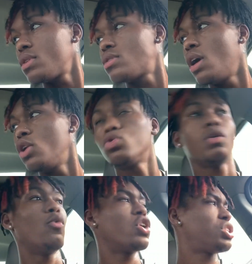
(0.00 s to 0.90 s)
to do
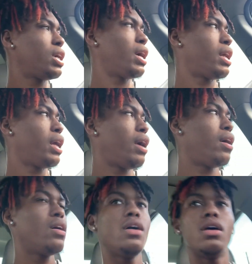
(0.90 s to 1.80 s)
some more shit, and
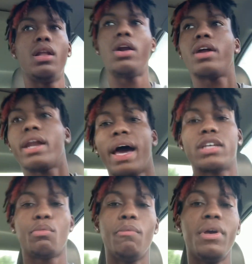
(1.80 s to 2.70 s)
then later that night,
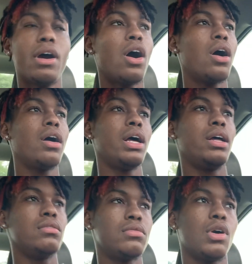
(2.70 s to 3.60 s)
it's gonna be me, her,
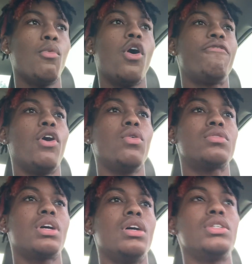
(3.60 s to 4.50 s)
and some more
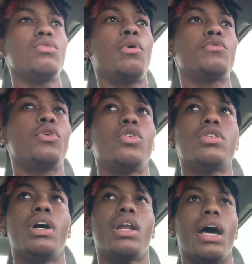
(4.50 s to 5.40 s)
folks, cause we're supposed to be going
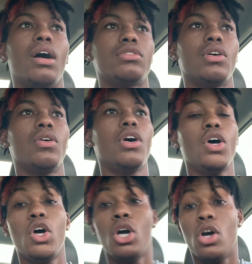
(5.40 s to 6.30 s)
to a honey house. So
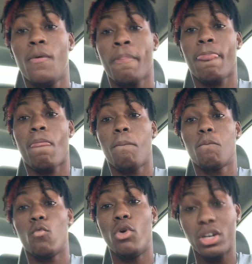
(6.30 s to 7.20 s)

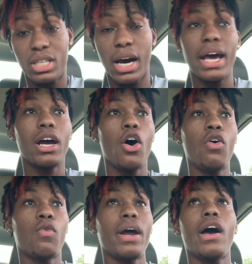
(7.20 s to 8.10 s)
we're gonna see how that
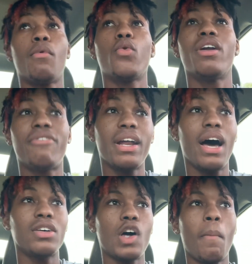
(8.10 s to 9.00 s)
go. Right now, I'm on the way to Vadah
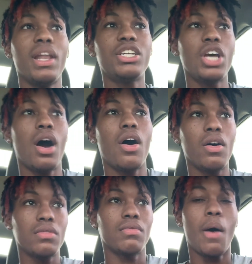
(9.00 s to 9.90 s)
house. I'm gonna let
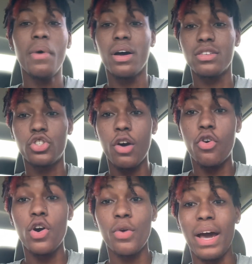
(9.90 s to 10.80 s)
y'all, I'm gonna start
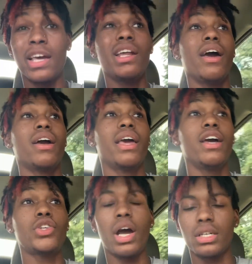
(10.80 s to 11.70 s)
recording when I get there
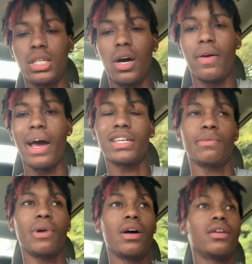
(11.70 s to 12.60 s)
again, so y'all can see her reaction, bro.